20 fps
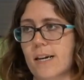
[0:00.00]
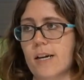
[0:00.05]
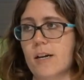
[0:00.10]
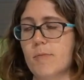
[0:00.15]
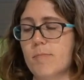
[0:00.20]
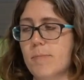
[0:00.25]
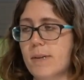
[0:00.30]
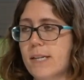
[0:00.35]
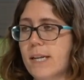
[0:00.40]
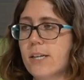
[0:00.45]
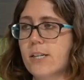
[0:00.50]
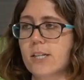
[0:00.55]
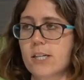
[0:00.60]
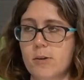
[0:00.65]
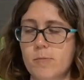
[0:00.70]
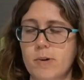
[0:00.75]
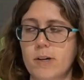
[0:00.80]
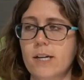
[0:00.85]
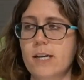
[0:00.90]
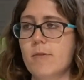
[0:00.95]
um,
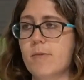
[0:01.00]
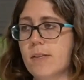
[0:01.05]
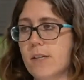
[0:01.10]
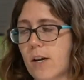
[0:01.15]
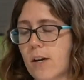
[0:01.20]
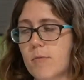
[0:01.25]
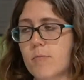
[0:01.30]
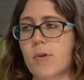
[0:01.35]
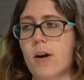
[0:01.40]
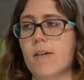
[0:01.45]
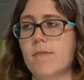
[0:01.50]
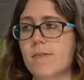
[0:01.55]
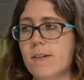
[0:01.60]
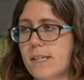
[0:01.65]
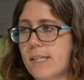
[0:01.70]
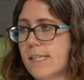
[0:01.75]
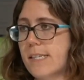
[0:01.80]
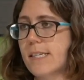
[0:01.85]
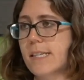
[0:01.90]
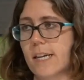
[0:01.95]
potentially working with
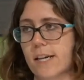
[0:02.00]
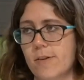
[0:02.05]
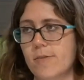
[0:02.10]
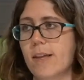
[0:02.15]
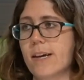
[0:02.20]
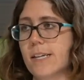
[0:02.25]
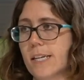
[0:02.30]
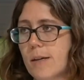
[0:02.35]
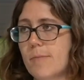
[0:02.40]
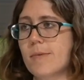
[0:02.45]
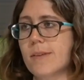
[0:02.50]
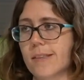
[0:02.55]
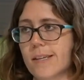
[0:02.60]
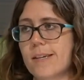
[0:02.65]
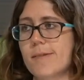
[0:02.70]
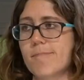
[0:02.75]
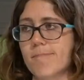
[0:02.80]
nonprofits, you know, that type of